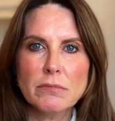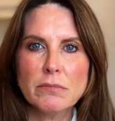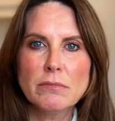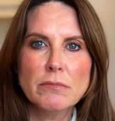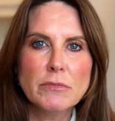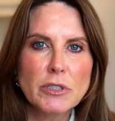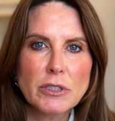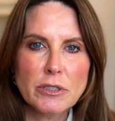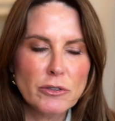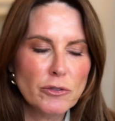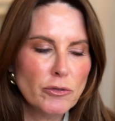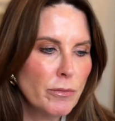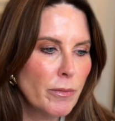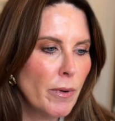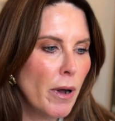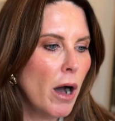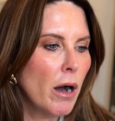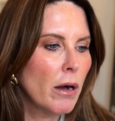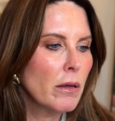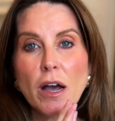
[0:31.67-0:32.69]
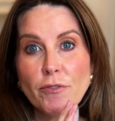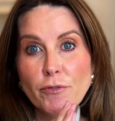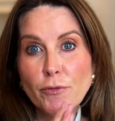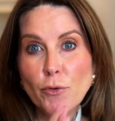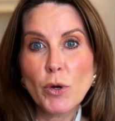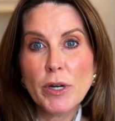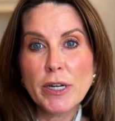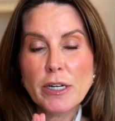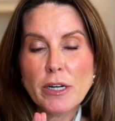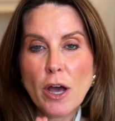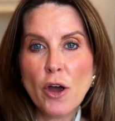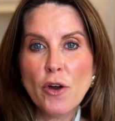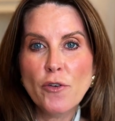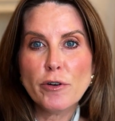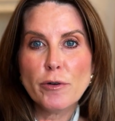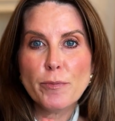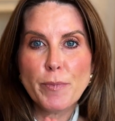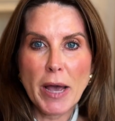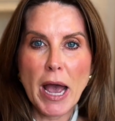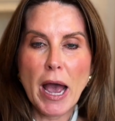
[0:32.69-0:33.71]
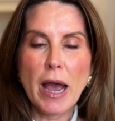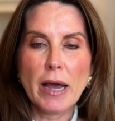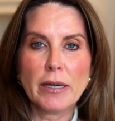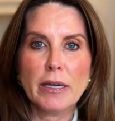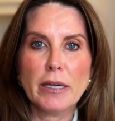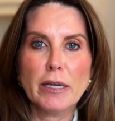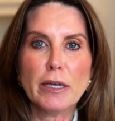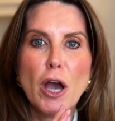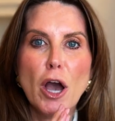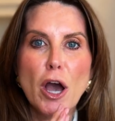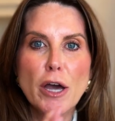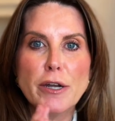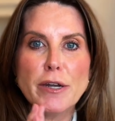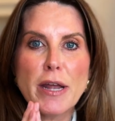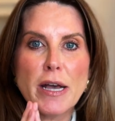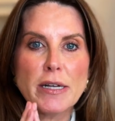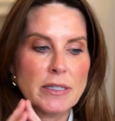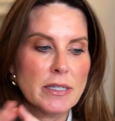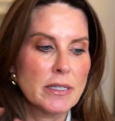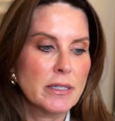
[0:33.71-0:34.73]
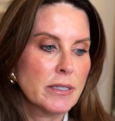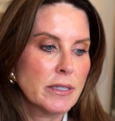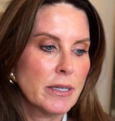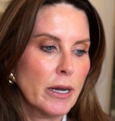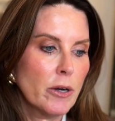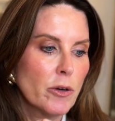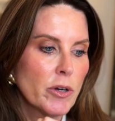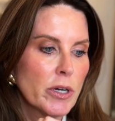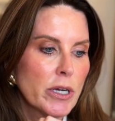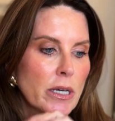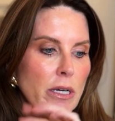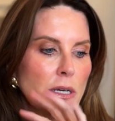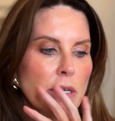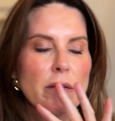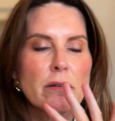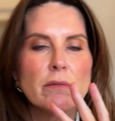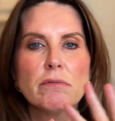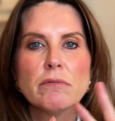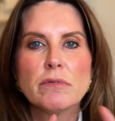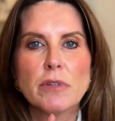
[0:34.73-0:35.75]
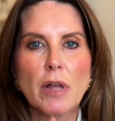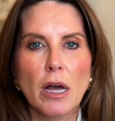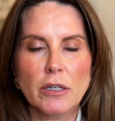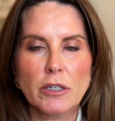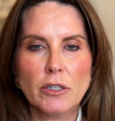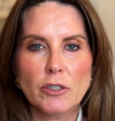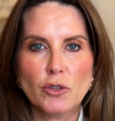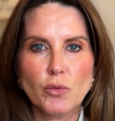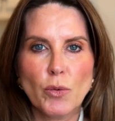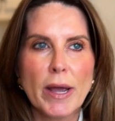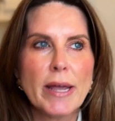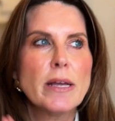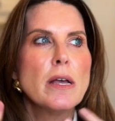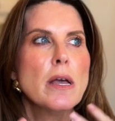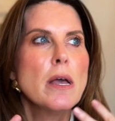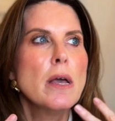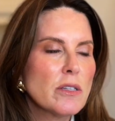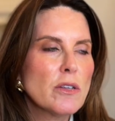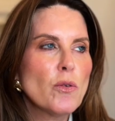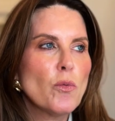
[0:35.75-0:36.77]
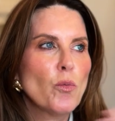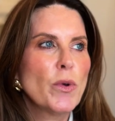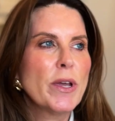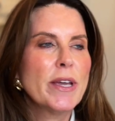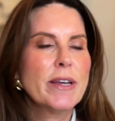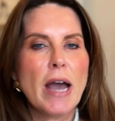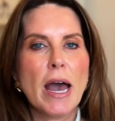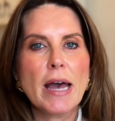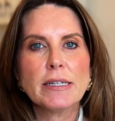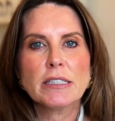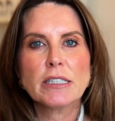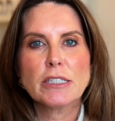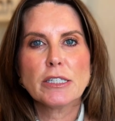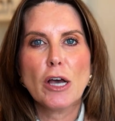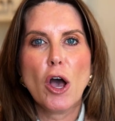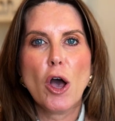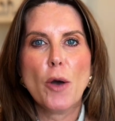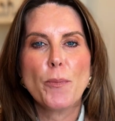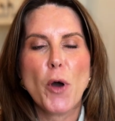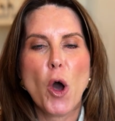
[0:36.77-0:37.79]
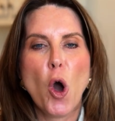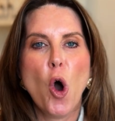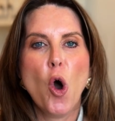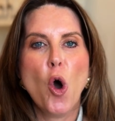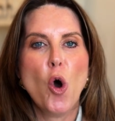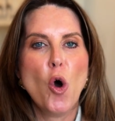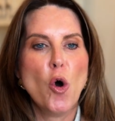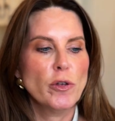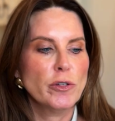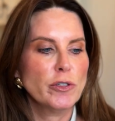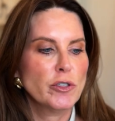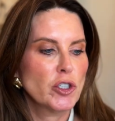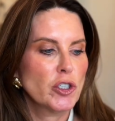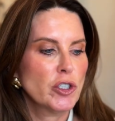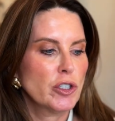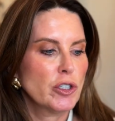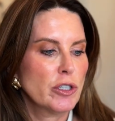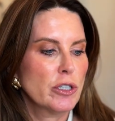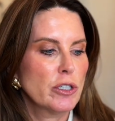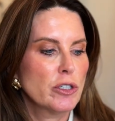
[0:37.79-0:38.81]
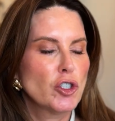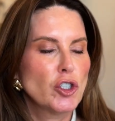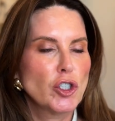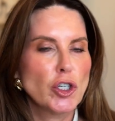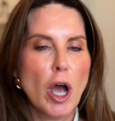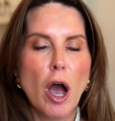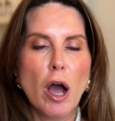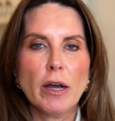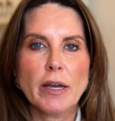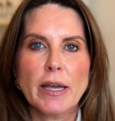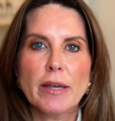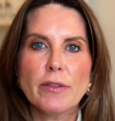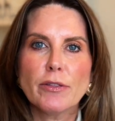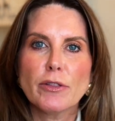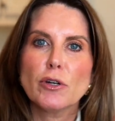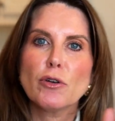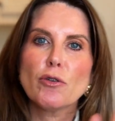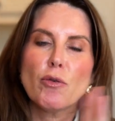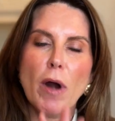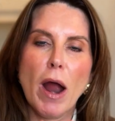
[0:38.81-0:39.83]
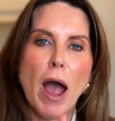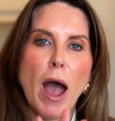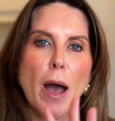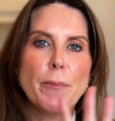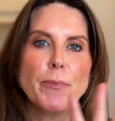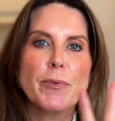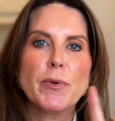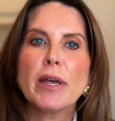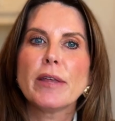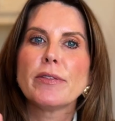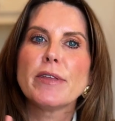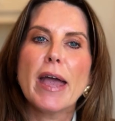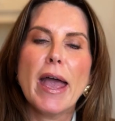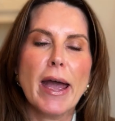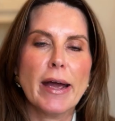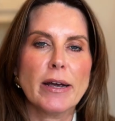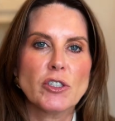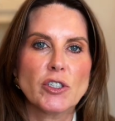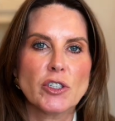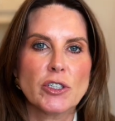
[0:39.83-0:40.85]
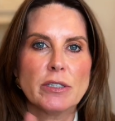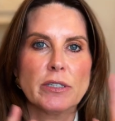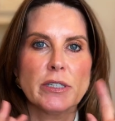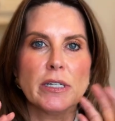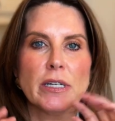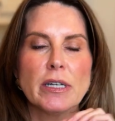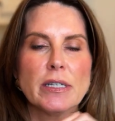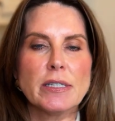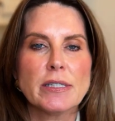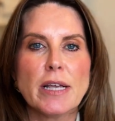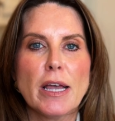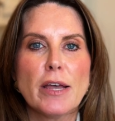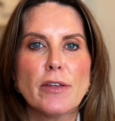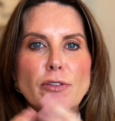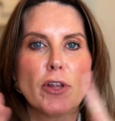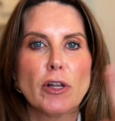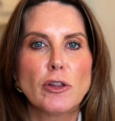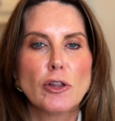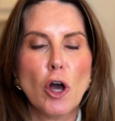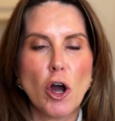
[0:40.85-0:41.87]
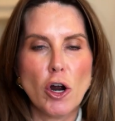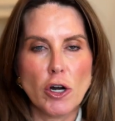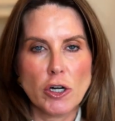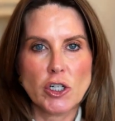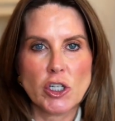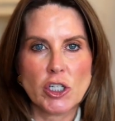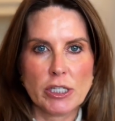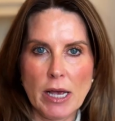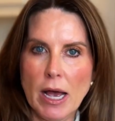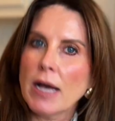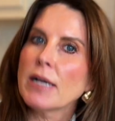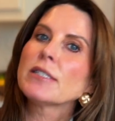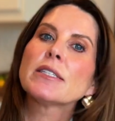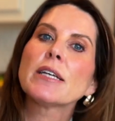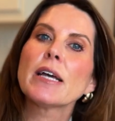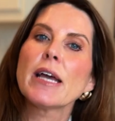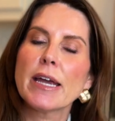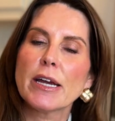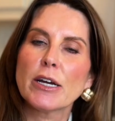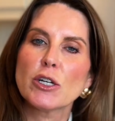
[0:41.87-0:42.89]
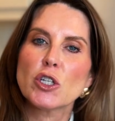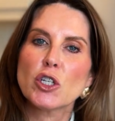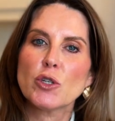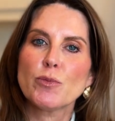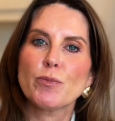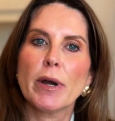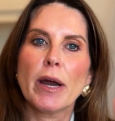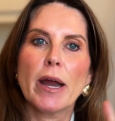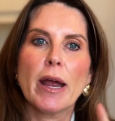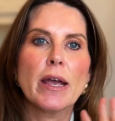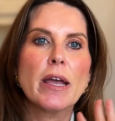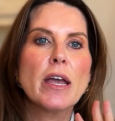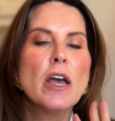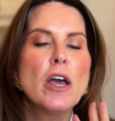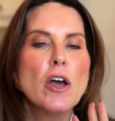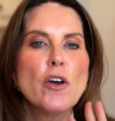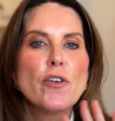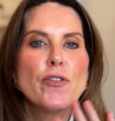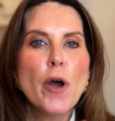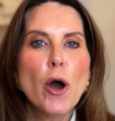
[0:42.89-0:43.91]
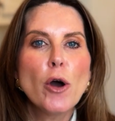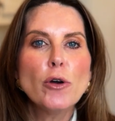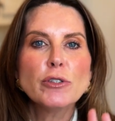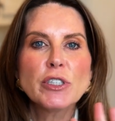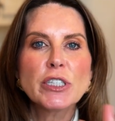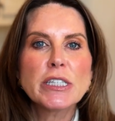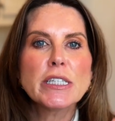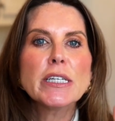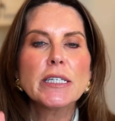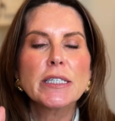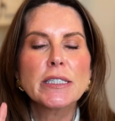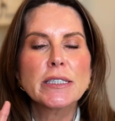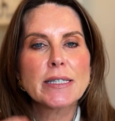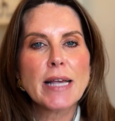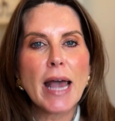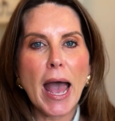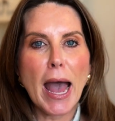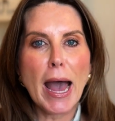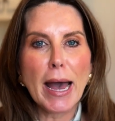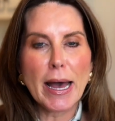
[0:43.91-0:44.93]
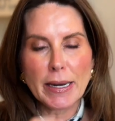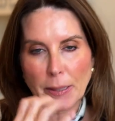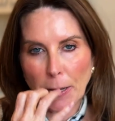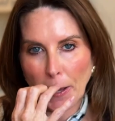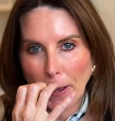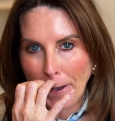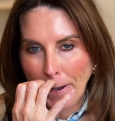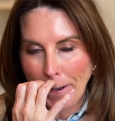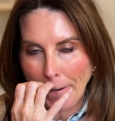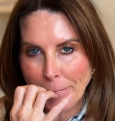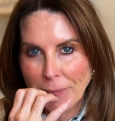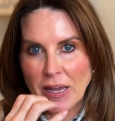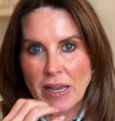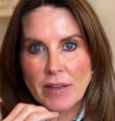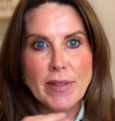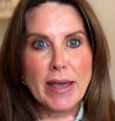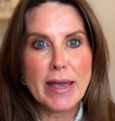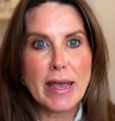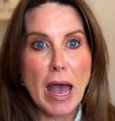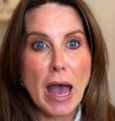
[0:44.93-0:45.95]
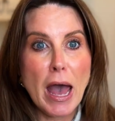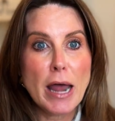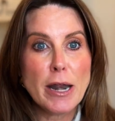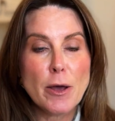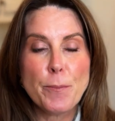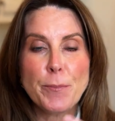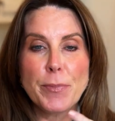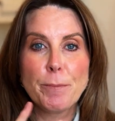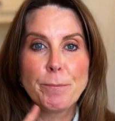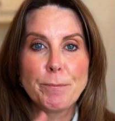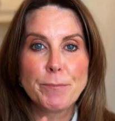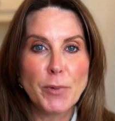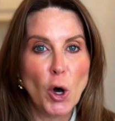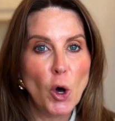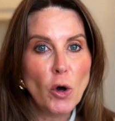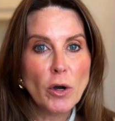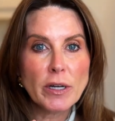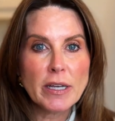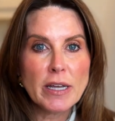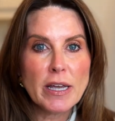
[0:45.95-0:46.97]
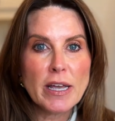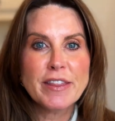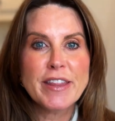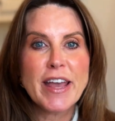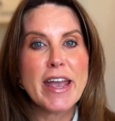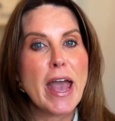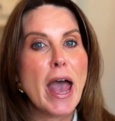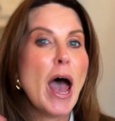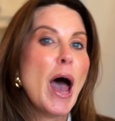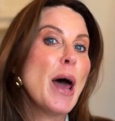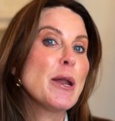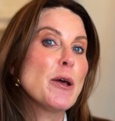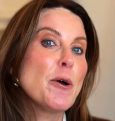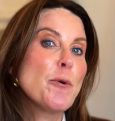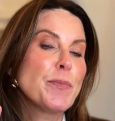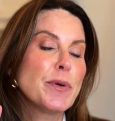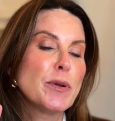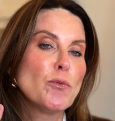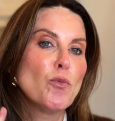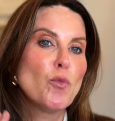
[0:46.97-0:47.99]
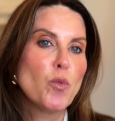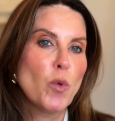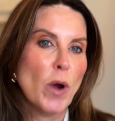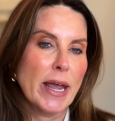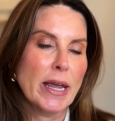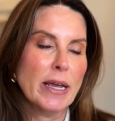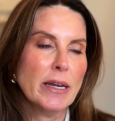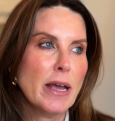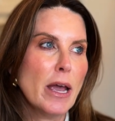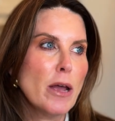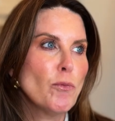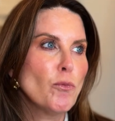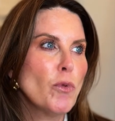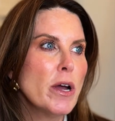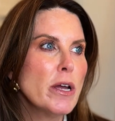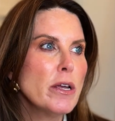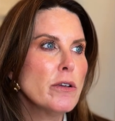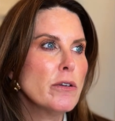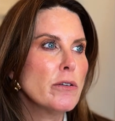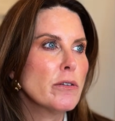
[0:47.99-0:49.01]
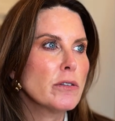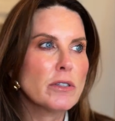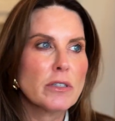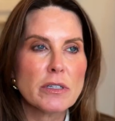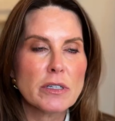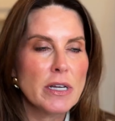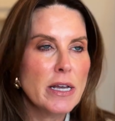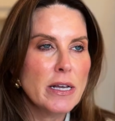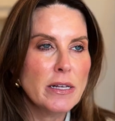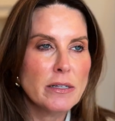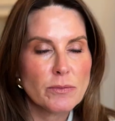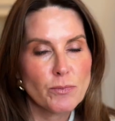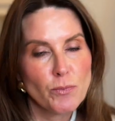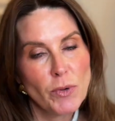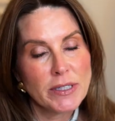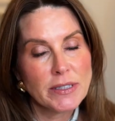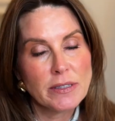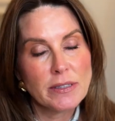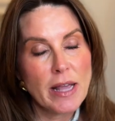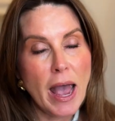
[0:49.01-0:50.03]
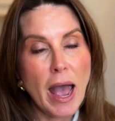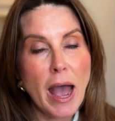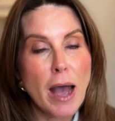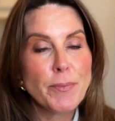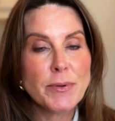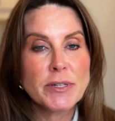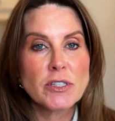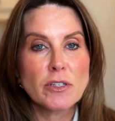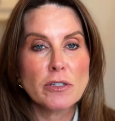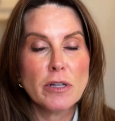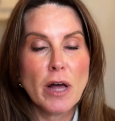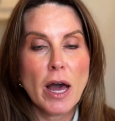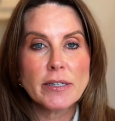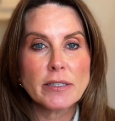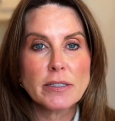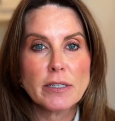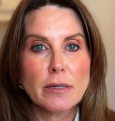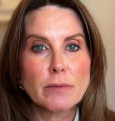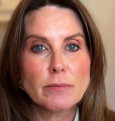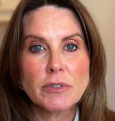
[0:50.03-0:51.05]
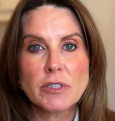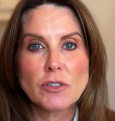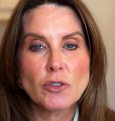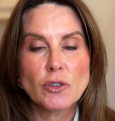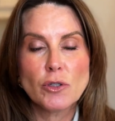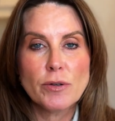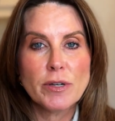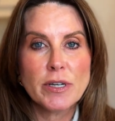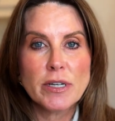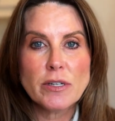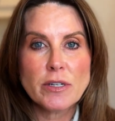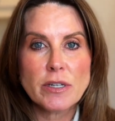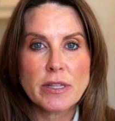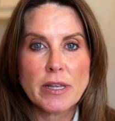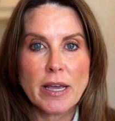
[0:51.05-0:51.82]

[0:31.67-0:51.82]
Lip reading: you can do them all. Avoid overpacking unnecessary luggage weight. We got to stop all just the junk and the crap and the extra this and the large size of hairspray. Those things add up, and they add up in bulk and they add up in weight. And it's what happens a lot of times is you get to